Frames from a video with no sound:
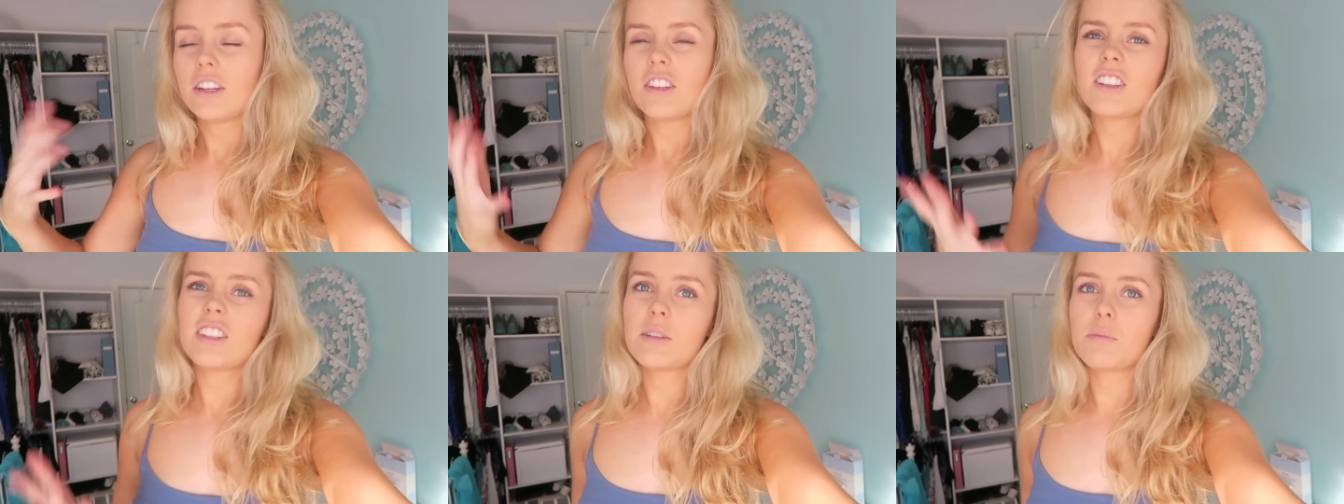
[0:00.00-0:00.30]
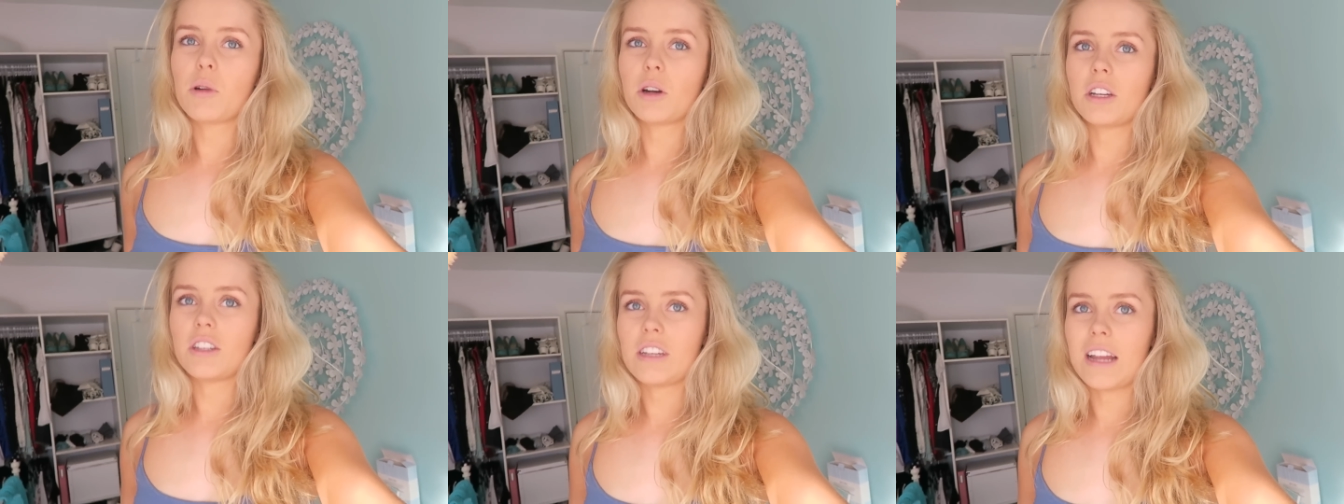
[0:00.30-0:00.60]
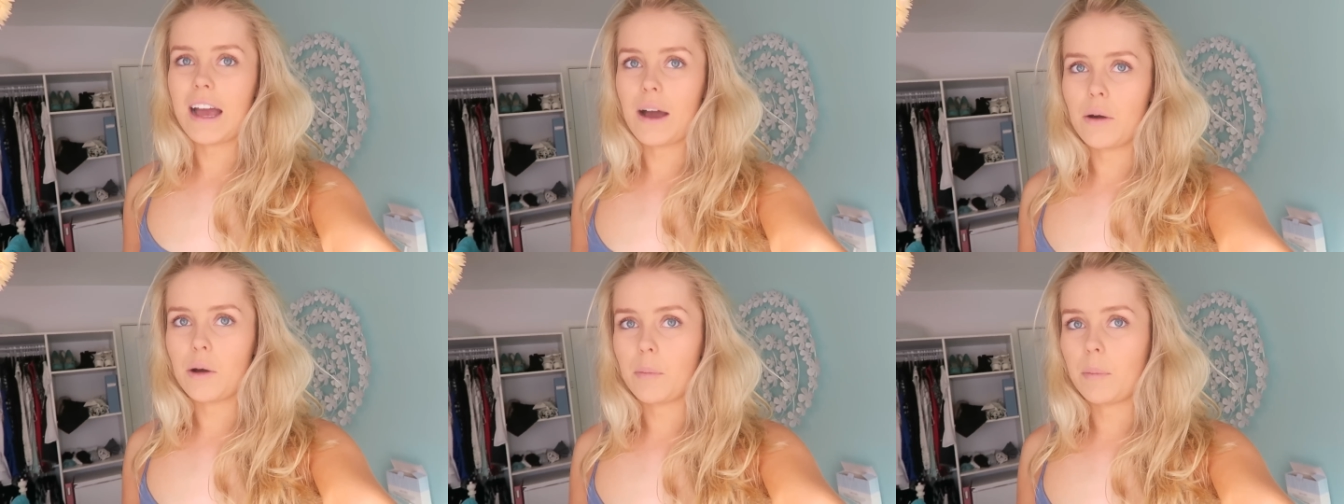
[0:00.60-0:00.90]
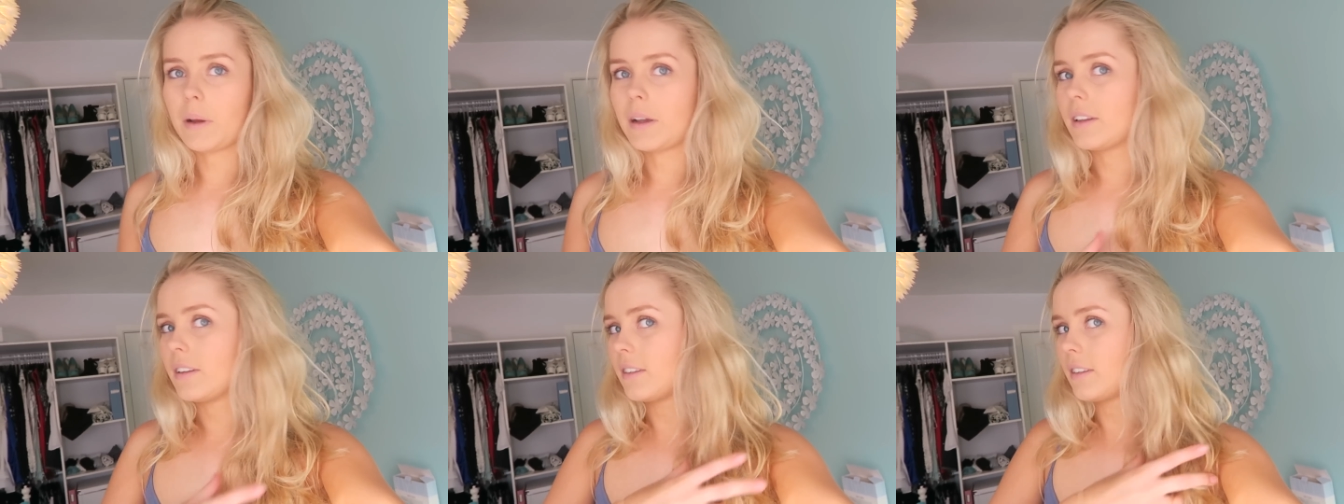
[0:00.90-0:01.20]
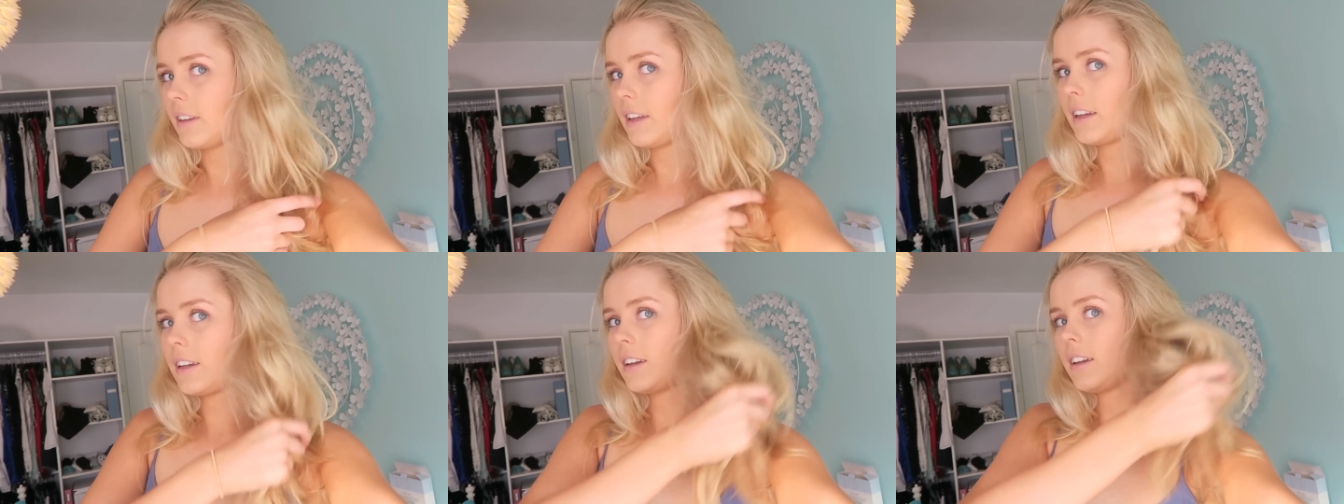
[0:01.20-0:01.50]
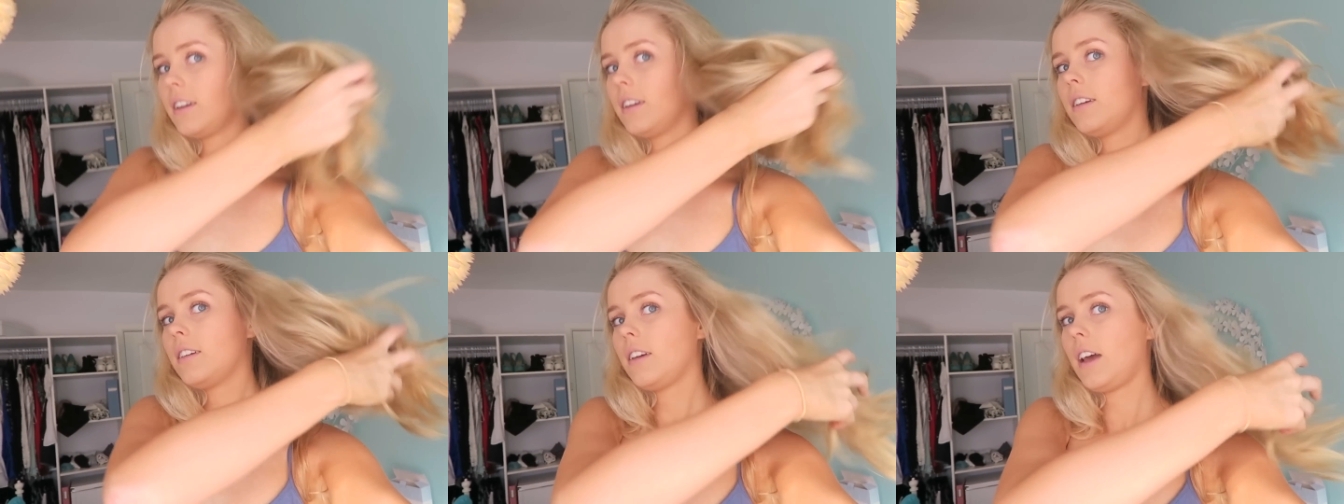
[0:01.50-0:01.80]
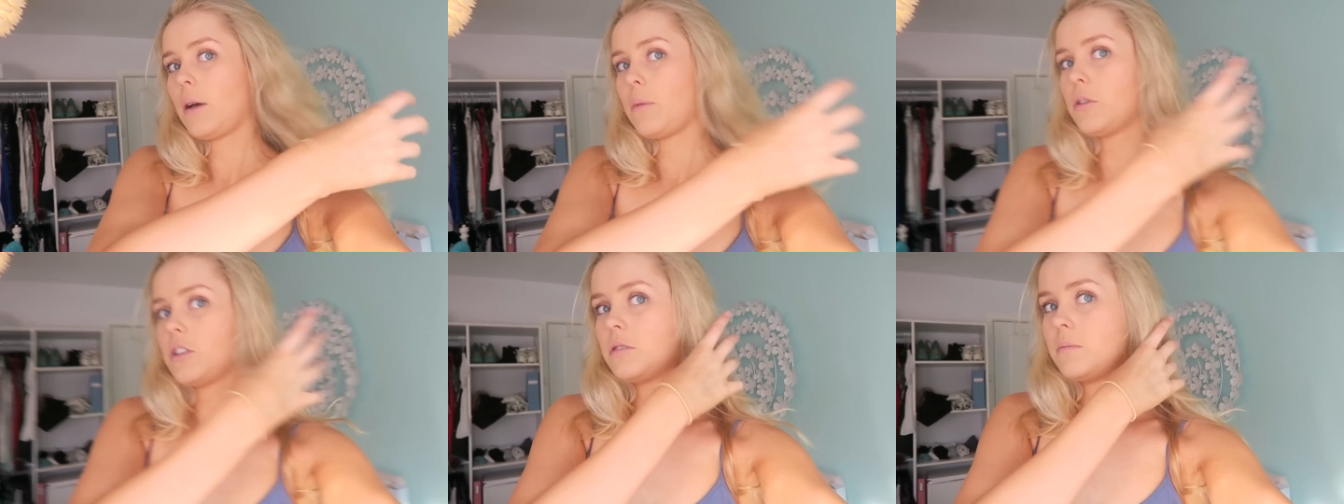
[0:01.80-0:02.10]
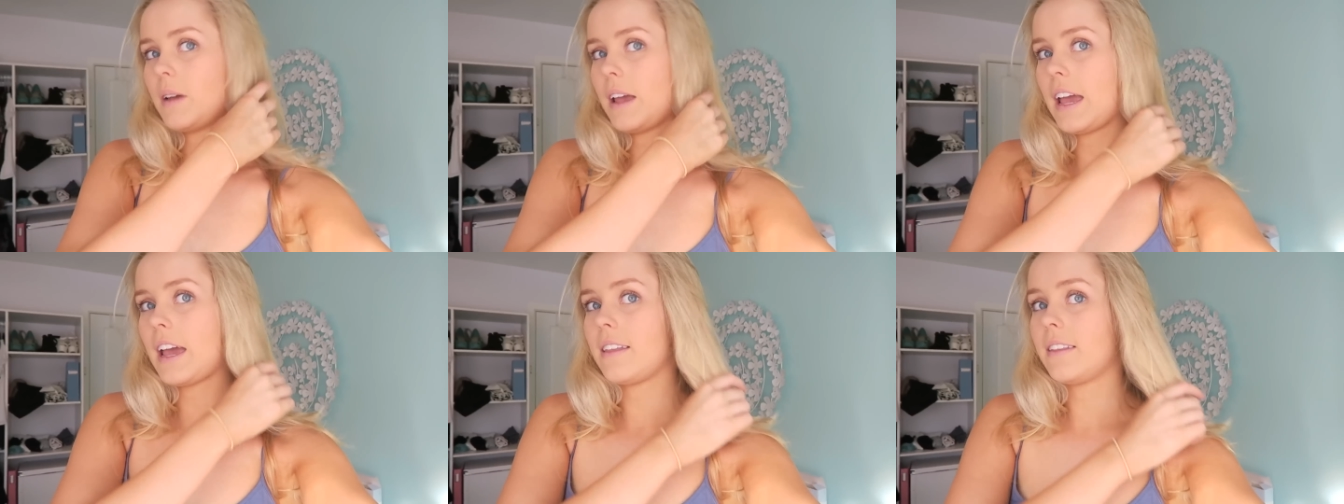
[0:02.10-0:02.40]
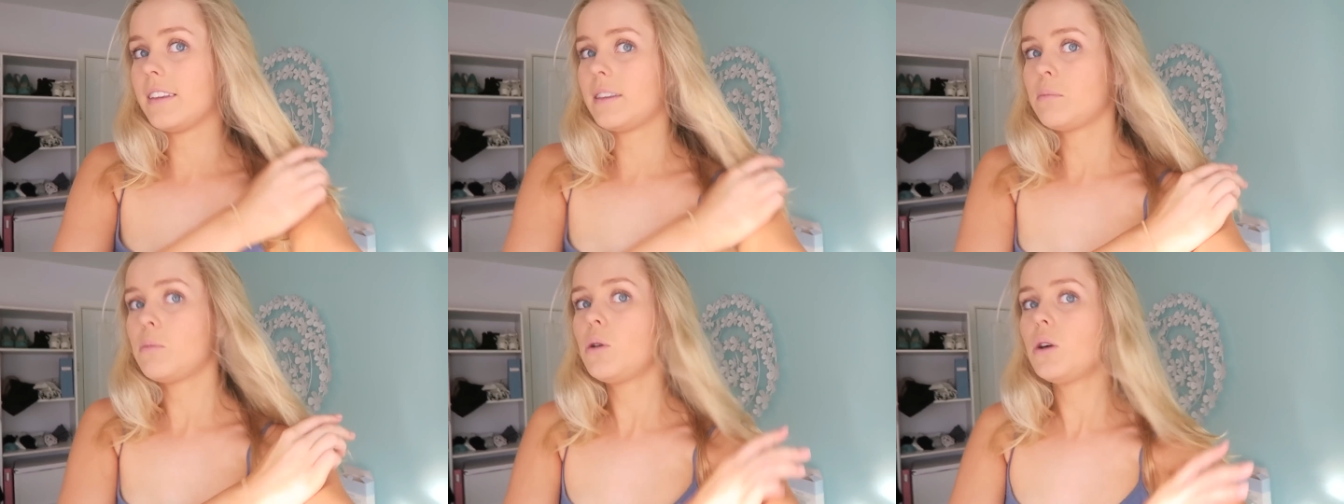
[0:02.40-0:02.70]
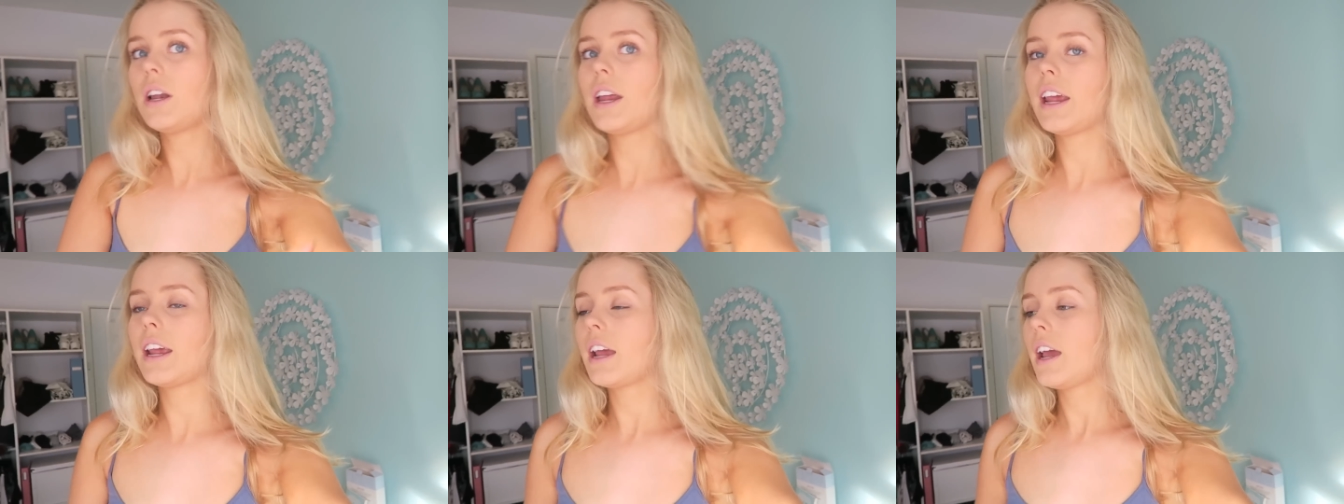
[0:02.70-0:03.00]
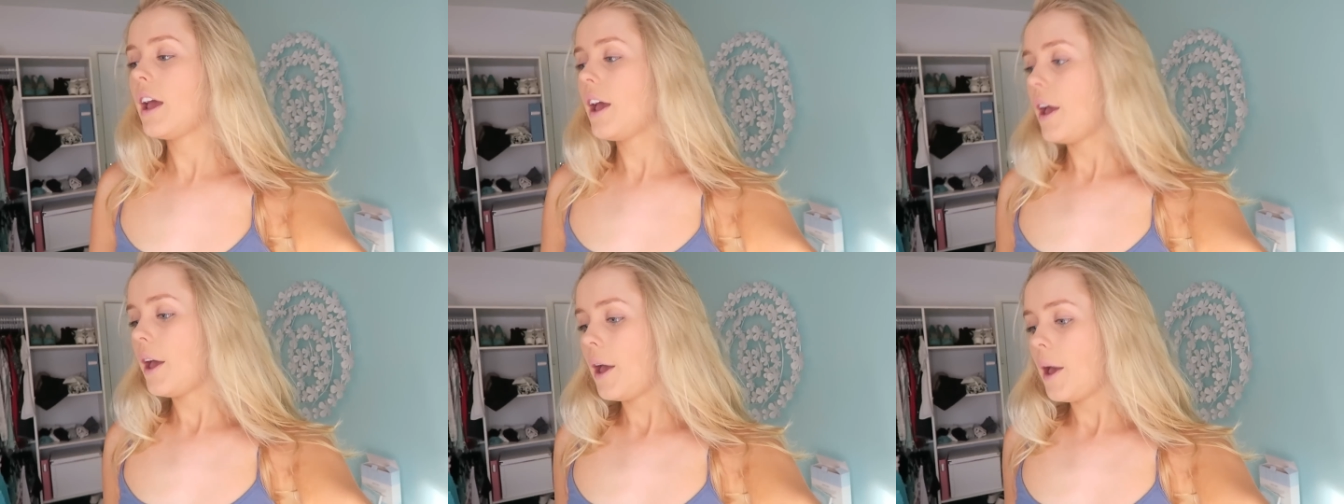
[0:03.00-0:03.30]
Just a body shower because, like, I washed my hair this morning.